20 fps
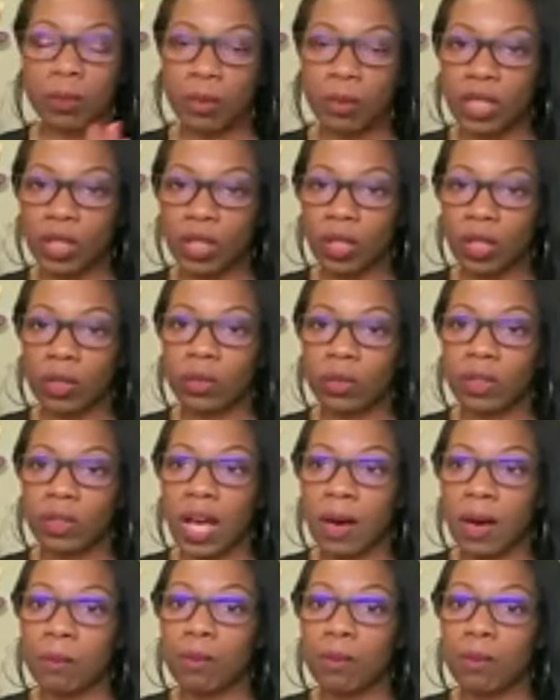depending on
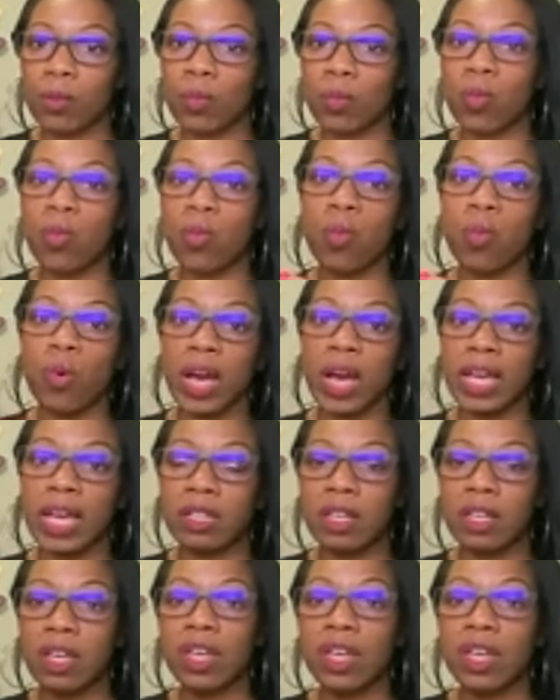um, what